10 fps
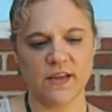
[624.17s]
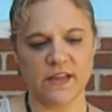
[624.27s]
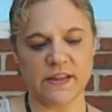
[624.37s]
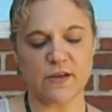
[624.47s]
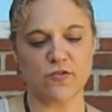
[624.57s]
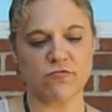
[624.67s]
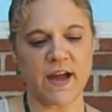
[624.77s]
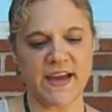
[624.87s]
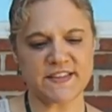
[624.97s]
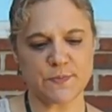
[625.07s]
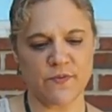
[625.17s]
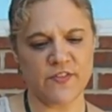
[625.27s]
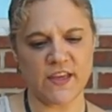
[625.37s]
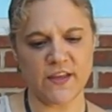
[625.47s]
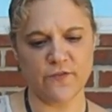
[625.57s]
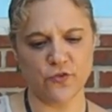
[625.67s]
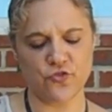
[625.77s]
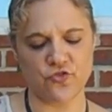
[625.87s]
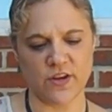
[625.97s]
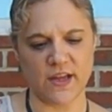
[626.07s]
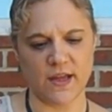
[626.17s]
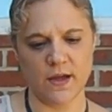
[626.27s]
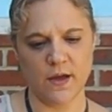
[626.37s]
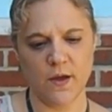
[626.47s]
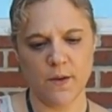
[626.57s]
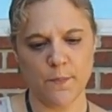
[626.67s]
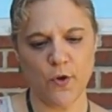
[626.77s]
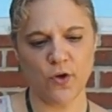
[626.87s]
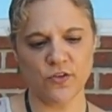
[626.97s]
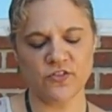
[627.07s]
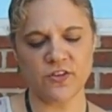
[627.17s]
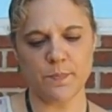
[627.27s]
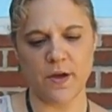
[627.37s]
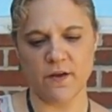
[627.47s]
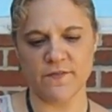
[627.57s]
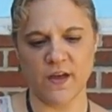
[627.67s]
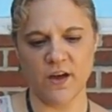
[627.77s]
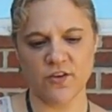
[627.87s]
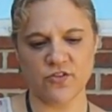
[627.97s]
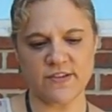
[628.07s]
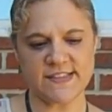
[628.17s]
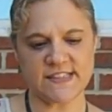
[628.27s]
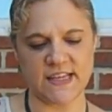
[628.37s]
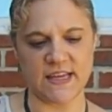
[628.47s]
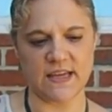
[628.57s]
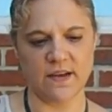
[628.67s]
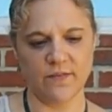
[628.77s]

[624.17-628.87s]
in the grasp of the evil tree, perched above the hungry sea,